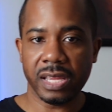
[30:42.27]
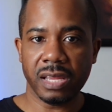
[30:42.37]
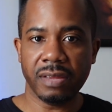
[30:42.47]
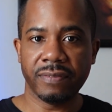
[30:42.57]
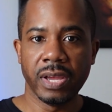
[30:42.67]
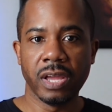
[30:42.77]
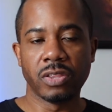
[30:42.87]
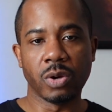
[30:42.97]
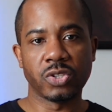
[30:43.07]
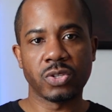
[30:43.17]
Eve,
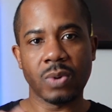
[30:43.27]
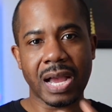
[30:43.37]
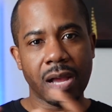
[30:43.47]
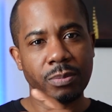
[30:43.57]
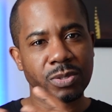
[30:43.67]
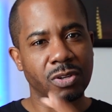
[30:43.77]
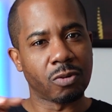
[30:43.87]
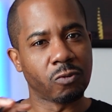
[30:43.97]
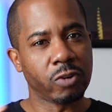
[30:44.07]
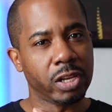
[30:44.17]
those two albums are
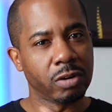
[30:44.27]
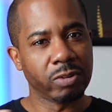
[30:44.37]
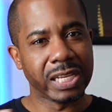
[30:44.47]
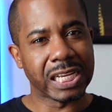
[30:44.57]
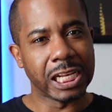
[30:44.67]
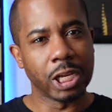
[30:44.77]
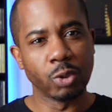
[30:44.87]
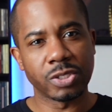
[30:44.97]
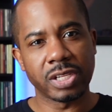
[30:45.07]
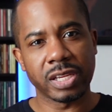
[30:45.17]
really, really
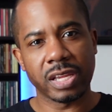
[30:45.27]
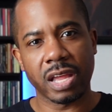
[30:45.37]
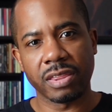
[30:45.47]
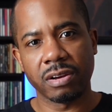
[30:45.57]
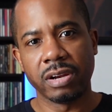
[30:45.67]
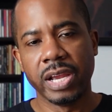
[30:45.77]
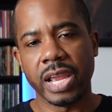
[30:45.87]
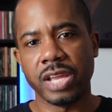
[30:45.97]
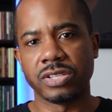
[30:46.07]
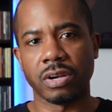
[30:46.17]
close together
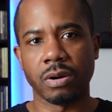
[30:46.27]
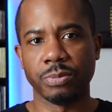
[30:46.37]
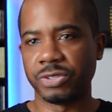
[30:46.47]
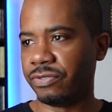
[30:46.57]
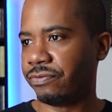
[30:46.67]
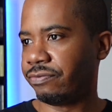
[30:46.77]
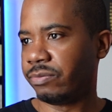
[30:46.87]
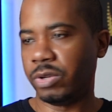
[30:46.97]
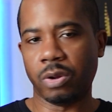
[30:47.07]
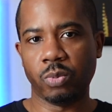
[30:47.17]
in terms of,
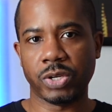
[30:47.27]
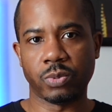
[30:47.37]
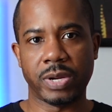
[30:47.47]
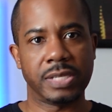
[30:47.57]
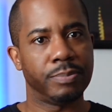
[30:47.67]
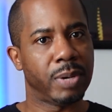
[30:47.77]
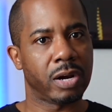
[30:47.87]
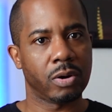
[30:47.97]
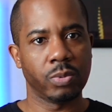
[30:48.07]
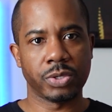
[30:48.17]
you know, which one is
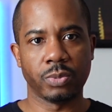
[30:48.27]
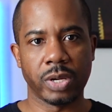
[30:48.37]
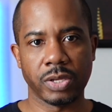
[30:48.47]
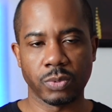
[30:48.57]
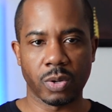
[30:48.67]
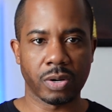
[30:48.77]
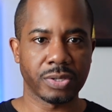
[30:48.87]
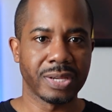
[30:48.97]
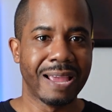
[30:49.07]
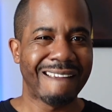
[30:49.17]
better, which one is
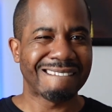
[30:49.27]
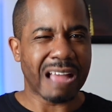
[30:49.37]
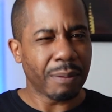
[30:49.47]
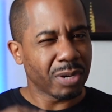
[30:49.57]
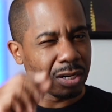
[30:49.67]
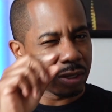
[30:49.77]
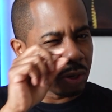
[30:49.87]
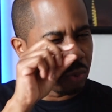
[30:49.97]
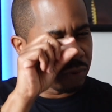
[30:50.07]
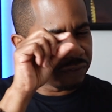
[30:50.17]
worse. I'm going to
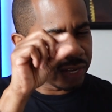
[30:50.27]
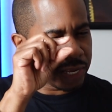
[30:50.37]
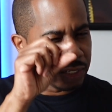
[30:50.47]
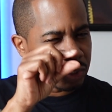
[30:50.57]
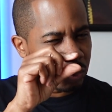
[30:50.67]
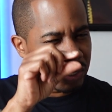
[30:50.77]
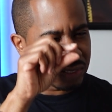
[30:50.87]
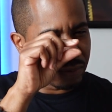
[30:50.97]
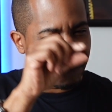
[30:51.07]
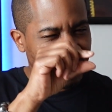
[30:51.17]
go with Layla's
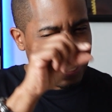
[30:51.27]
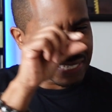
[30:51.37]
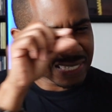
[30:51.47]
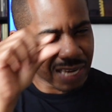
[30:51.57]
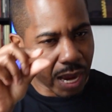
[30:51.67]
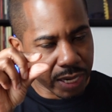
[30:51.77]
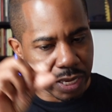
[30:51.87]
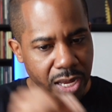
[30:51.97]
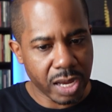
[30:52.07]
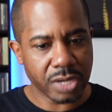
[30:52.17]
Wisdom for the slight
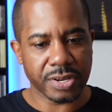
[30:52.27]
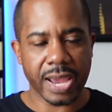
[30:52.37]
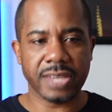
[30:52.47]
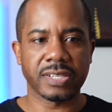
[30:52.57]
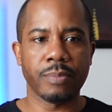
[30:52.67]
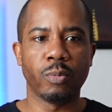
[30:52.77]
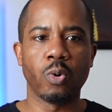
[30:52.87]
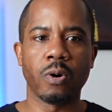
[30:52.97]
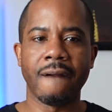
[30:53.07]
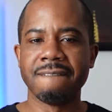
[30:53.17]
edge. It has a
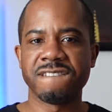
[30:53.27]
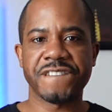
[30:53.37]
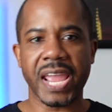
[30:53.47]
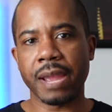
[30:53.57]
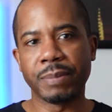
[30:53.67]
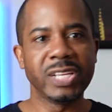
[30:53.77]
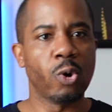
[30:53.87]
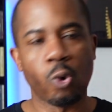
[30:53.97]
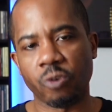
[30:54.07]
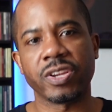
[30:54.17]
more
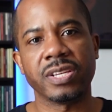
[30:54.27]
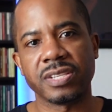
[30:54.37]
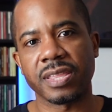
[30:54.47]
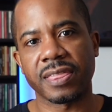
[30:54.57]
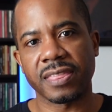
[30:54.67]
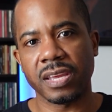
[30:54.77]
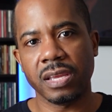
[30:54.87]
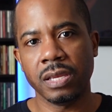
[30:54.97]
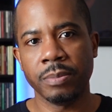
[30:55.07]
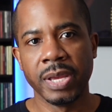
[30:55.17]
family-oriented
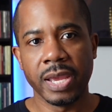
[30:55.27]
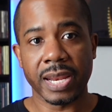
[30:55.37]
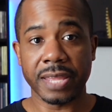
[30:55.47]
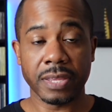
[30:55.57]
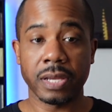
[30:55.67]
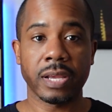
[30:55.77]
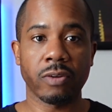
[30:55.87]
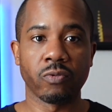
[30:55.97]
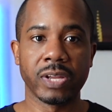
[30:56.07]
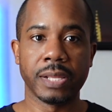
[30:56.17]
theme, and I think
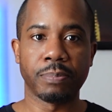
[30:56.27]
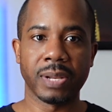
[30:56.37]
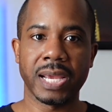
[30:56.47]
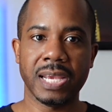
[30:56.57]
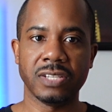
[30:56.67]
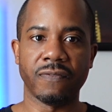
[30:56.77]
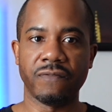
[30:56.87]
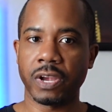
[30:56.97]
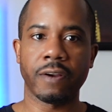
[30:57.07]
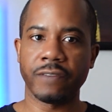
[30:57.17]
that really plays
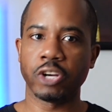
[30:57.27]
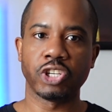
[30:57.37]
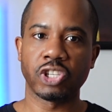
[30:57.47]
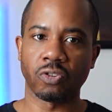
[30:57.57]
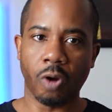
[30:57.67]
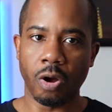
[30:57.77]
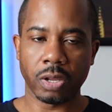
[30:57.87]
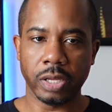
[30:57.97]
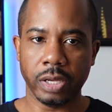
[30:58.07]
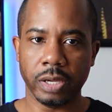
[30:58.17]
very, very
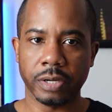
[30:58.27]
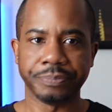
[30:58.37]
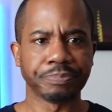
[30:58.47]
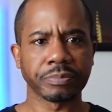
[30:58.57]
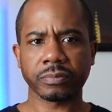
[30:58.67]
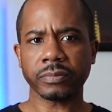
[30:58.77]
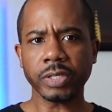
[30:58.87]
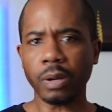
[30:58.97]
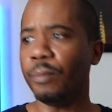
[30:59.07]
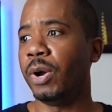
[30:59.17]
strongly here.
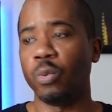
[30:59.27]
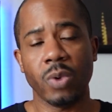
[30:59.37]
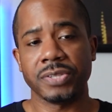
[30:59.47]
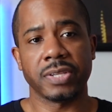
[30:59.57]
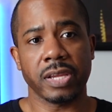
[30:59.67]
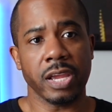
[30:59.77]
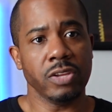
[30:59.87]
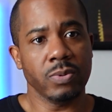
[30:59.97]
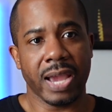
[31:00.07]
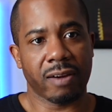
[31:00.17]
But once again,
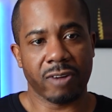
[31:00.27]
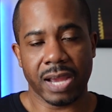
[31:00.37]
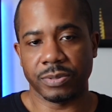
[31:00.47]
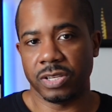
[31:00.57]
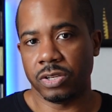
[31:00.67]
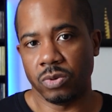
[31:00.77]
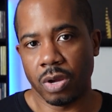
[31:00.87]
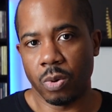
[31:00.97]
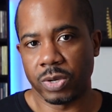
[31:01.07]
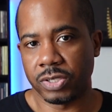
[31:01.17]
you got Rhapsody. You
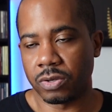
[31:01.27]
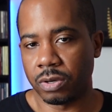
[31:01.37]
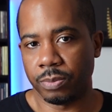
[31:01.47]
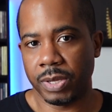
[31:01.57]
know what it's going to